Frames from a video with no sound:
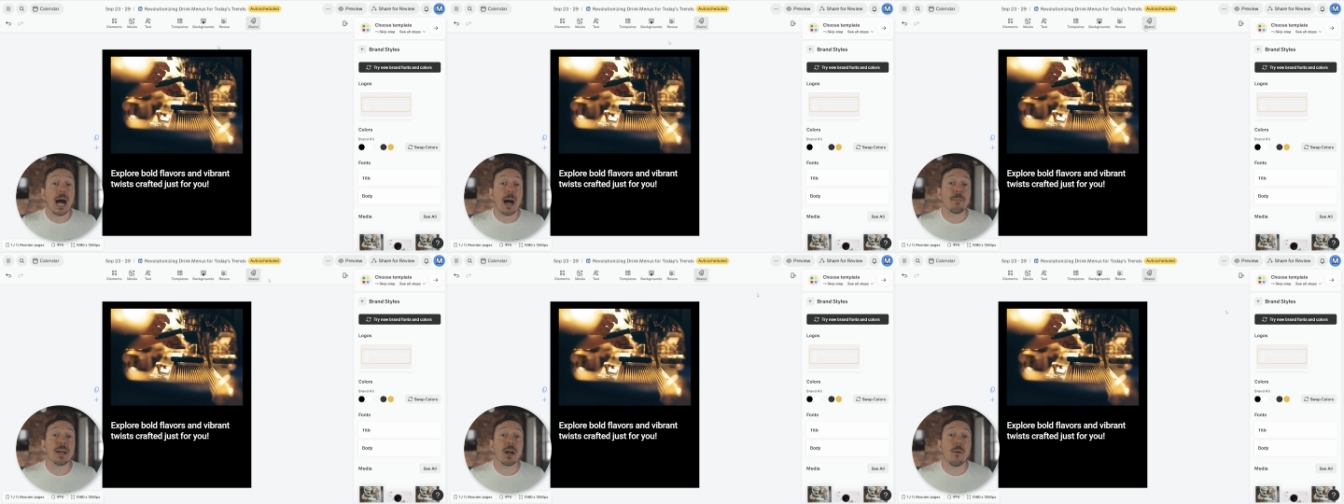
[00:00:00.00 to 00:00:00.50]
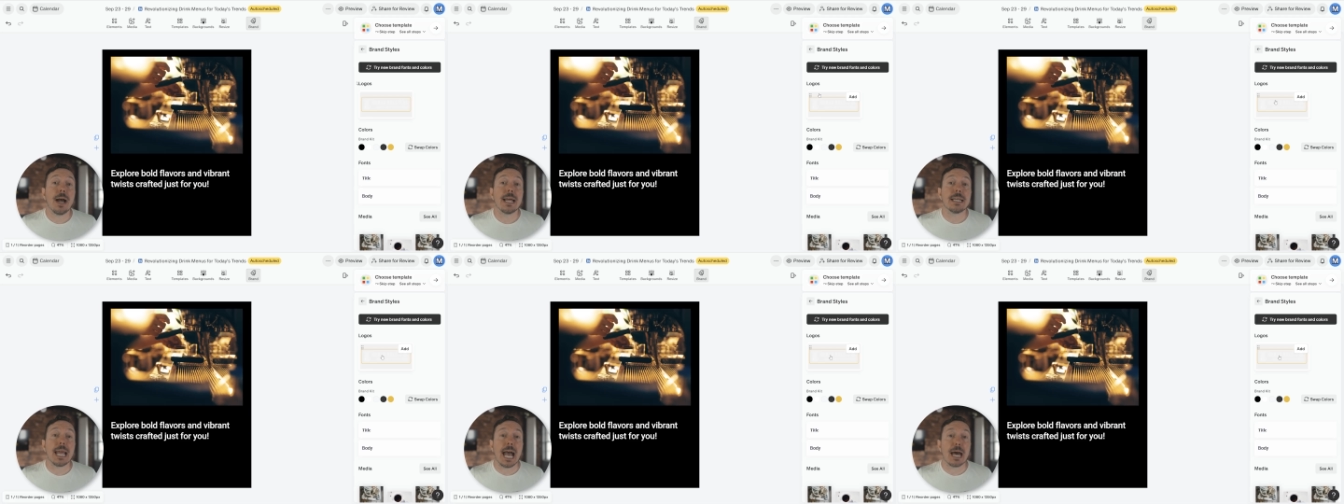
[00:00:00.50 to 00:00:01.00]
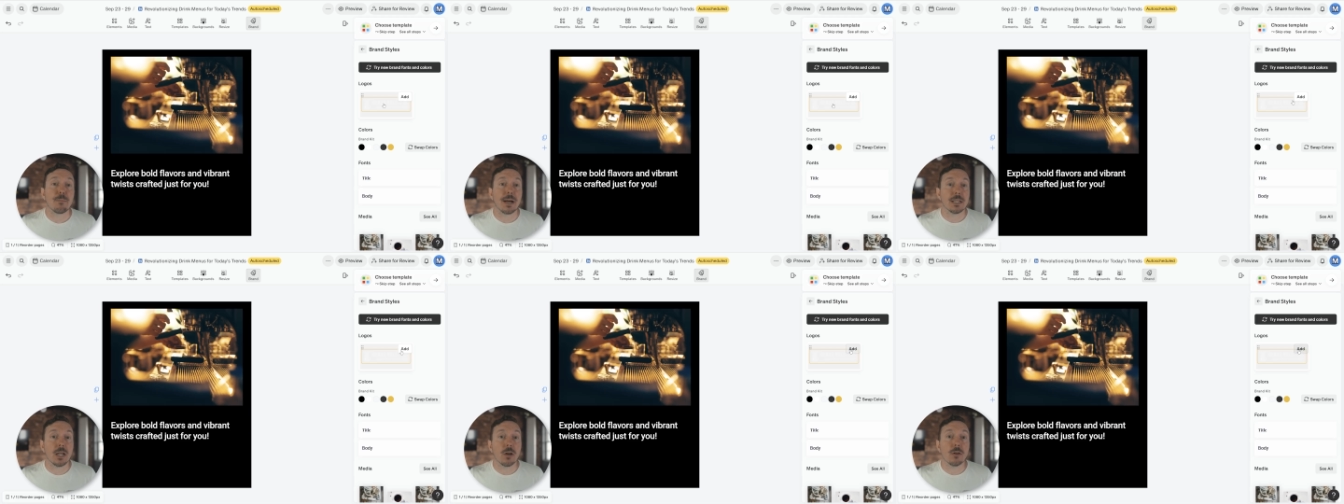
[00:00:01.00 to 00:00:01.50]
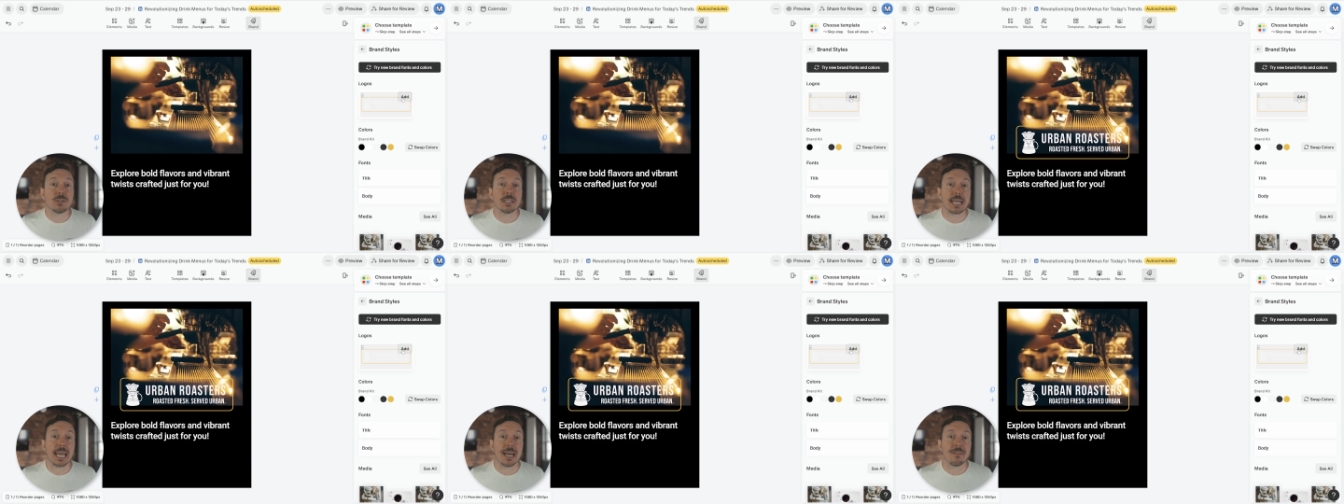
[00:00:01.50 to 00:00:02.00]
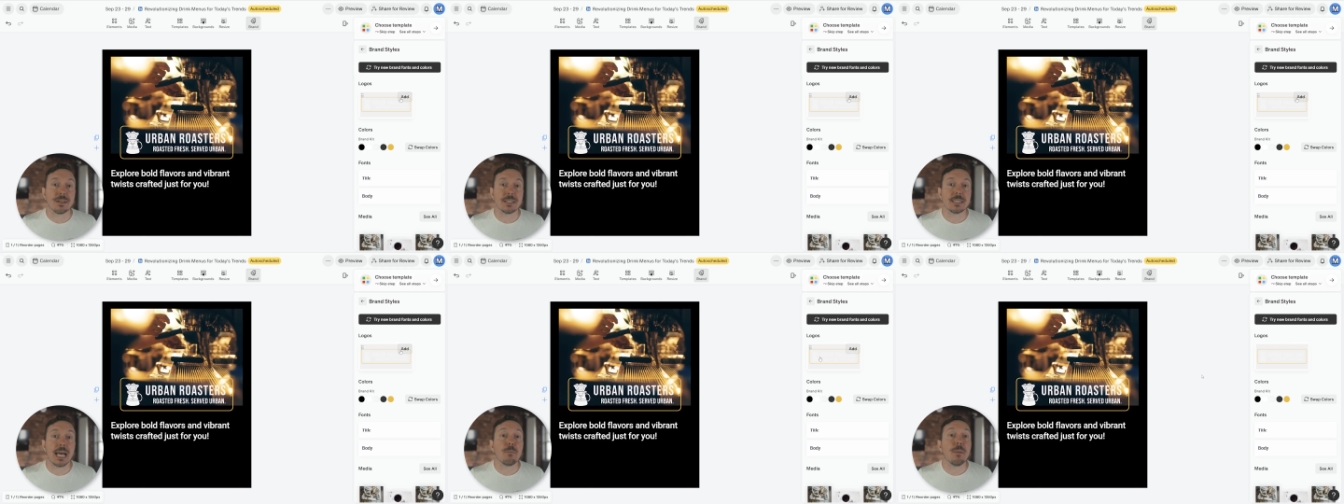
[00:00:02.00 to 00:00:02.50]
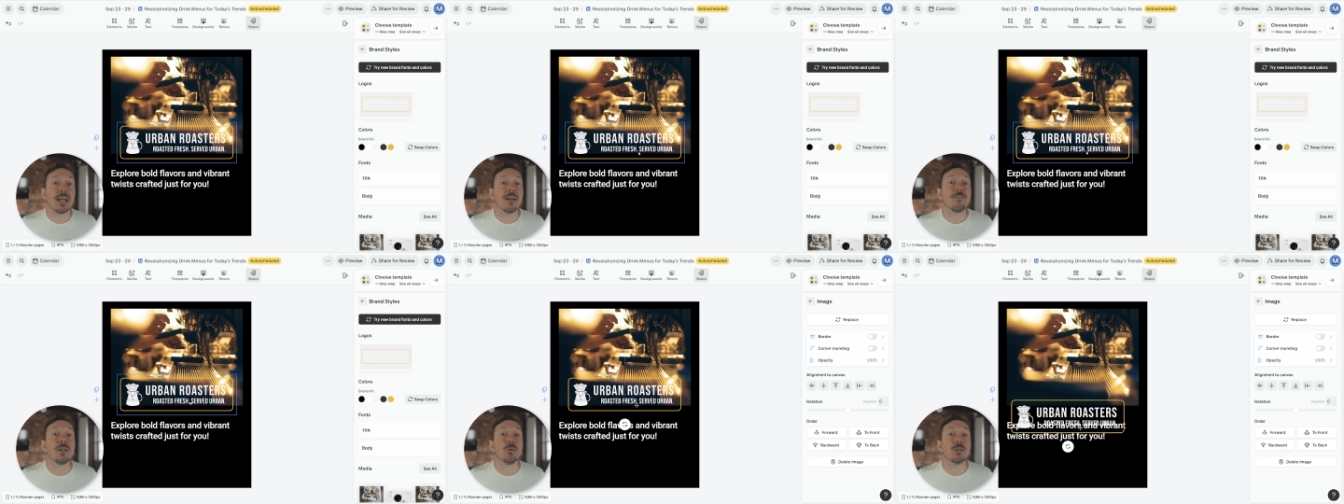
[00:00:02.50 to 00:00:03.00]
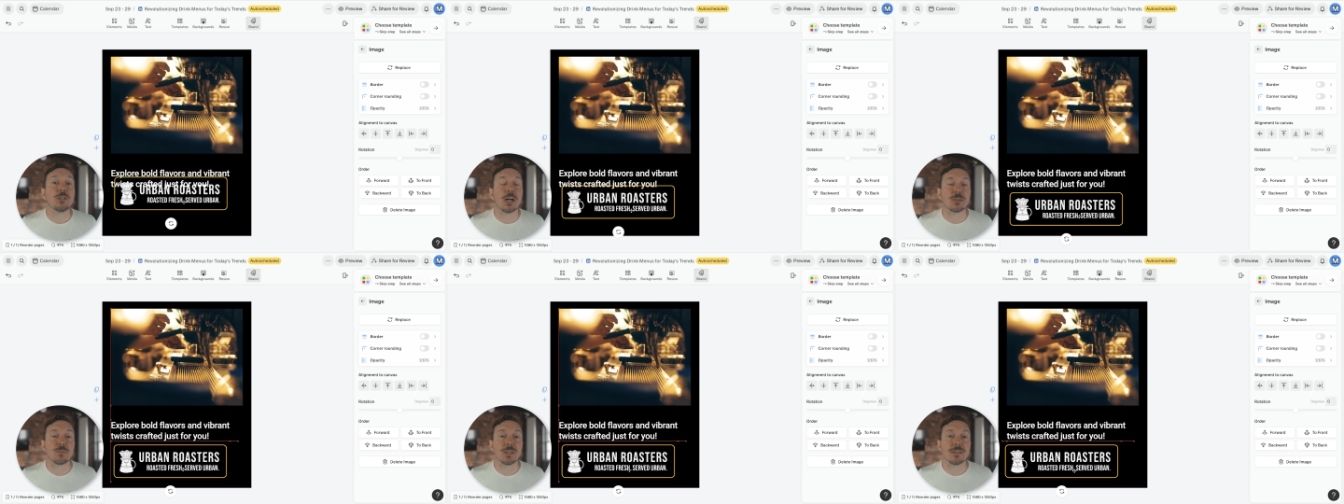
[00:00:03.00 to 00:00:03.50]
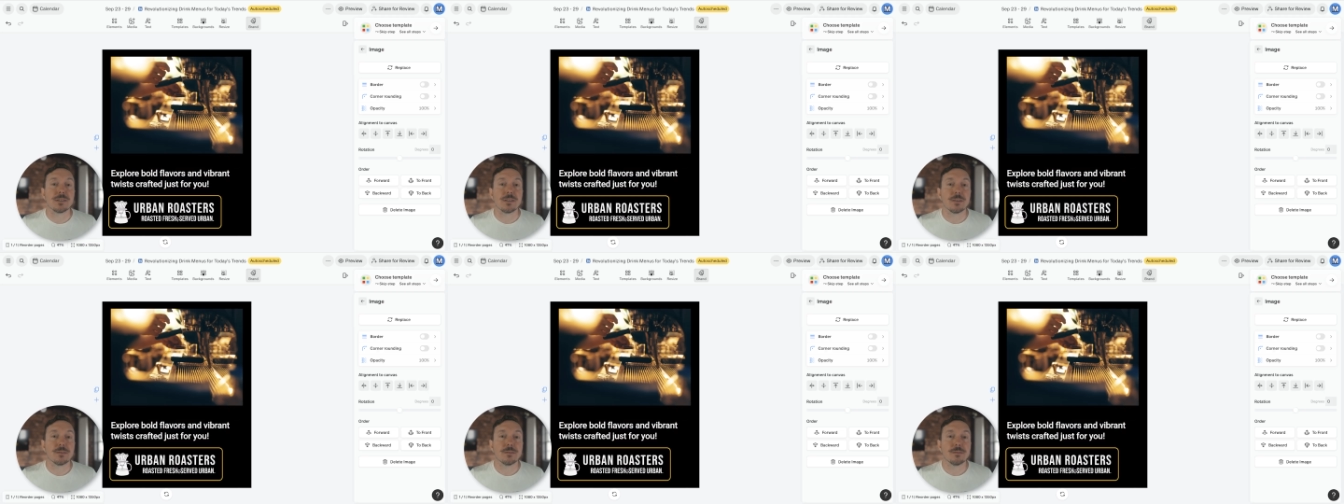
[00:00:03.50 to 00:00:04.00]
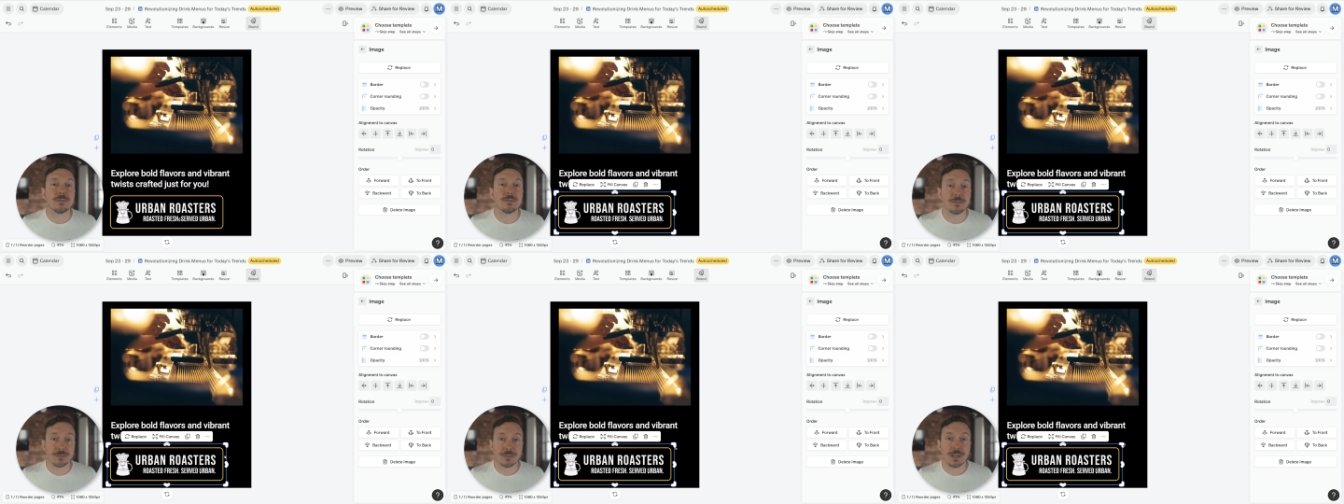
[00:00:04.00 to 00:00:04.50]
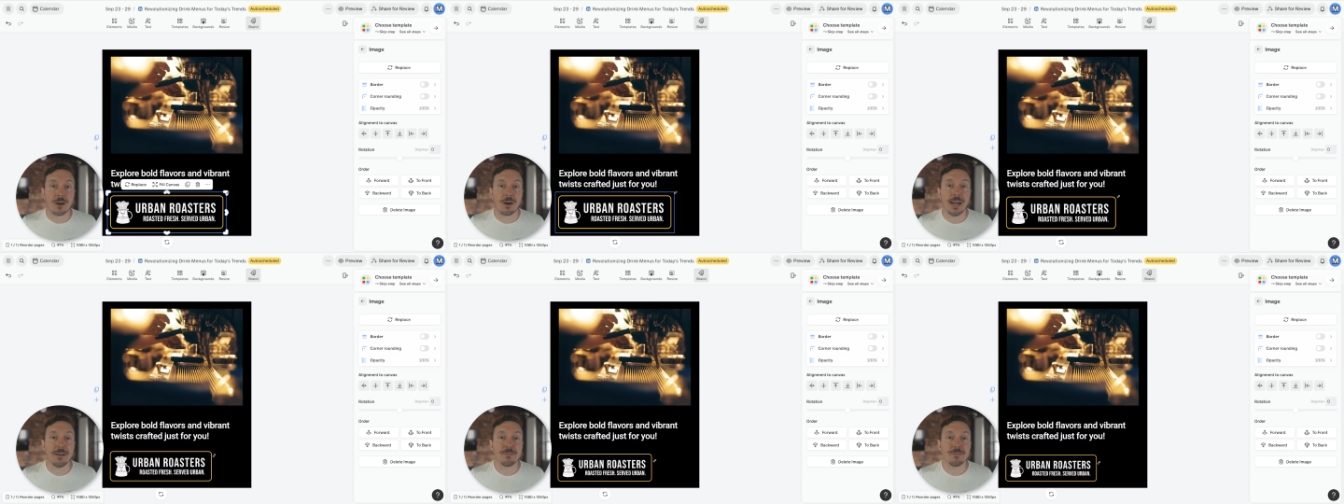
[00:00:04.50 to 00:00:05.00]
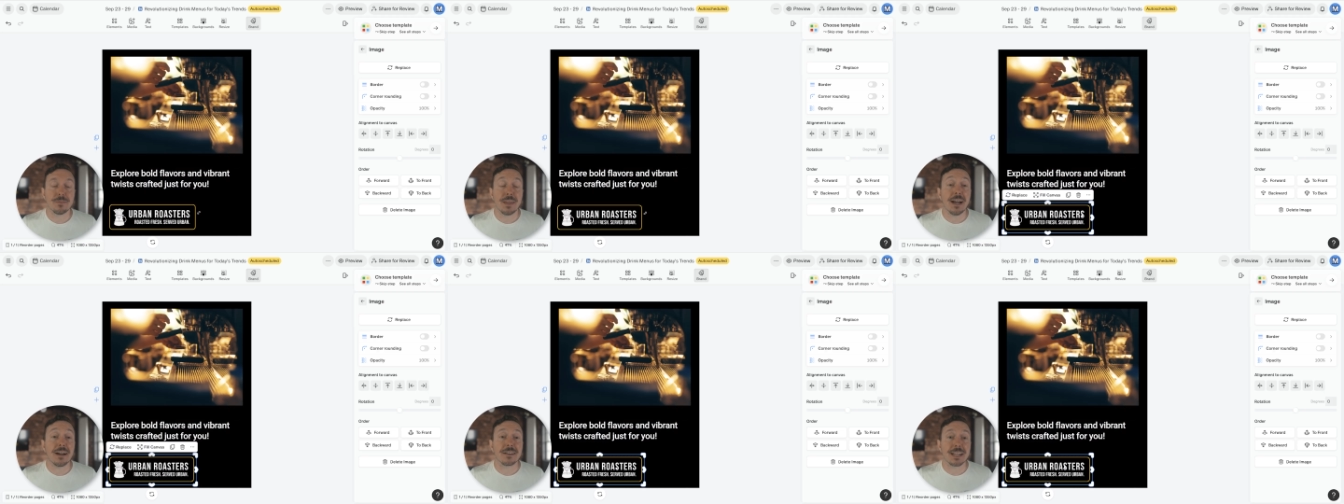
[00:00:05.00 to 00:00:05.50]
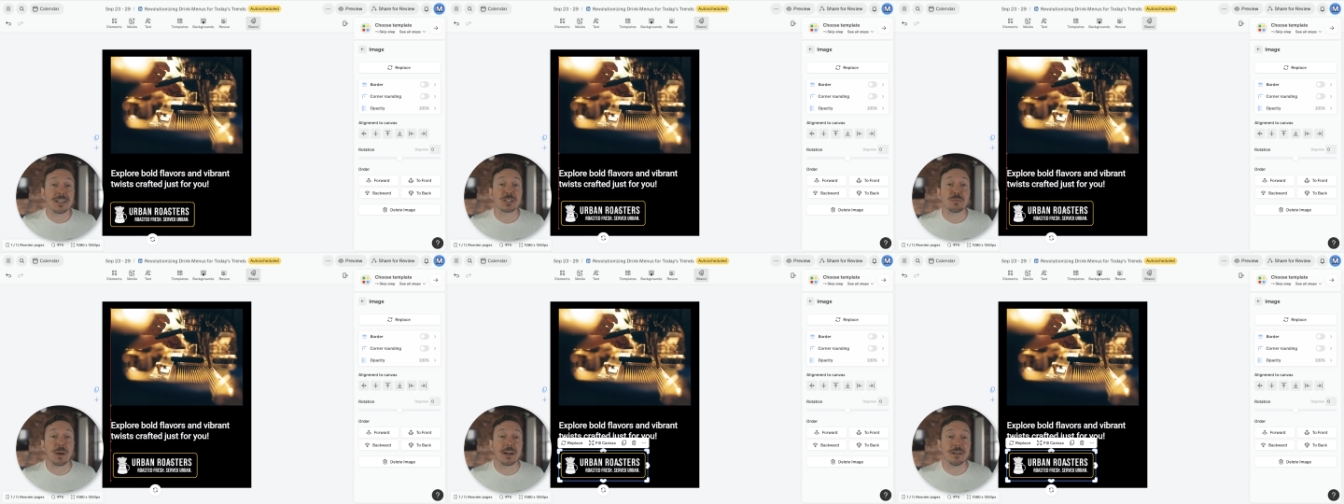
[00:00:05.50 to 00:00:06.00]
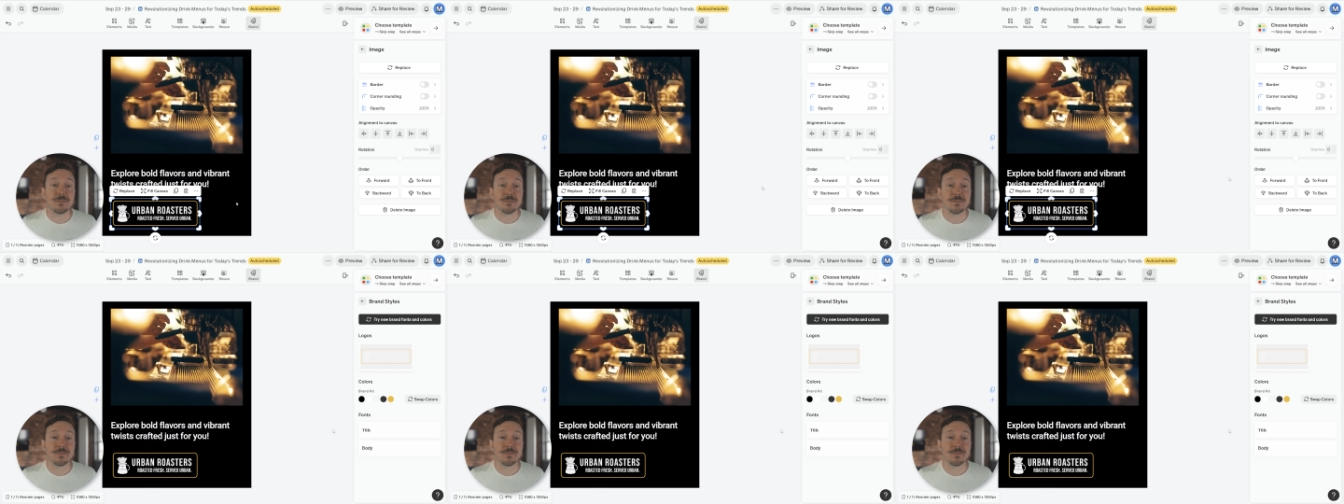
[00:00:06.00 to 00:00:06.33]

I'm gonna go ahead and add my logo to the canvas and make a few adjustments. All right, there, that looks better.